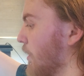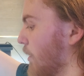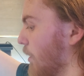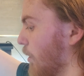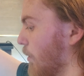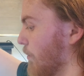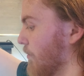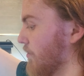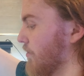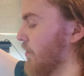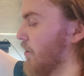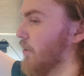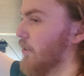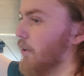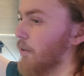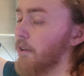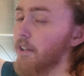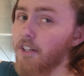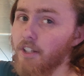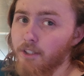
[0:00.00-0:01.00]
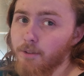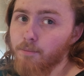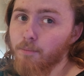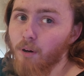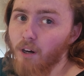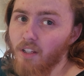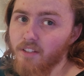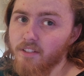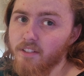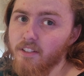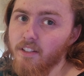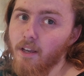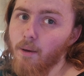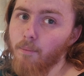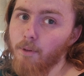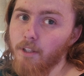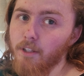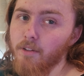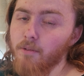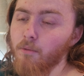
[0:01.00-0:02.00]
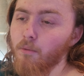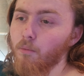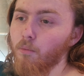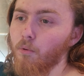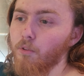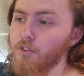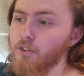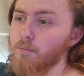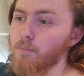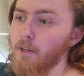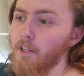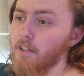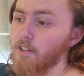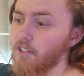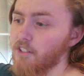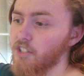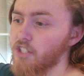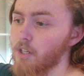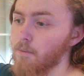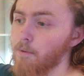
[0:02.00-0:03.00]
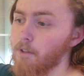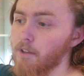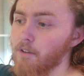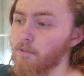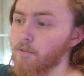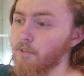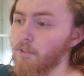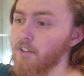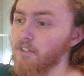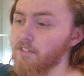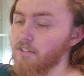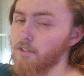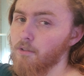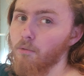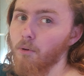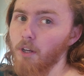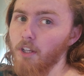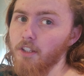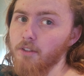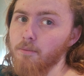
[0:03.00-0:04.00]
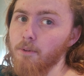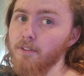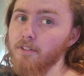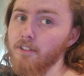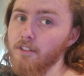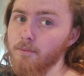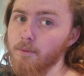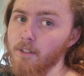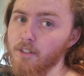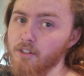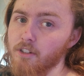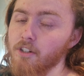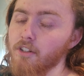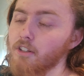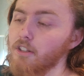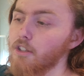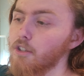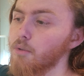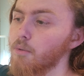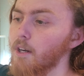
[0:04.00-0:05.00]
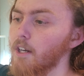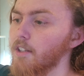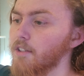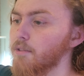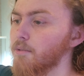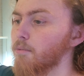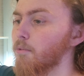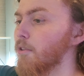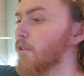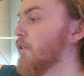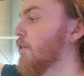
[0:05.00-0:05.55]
Obviously, you know, it is pricey. I mean, once you pay, the shipping for this is quite expensive, especially here in the U.S.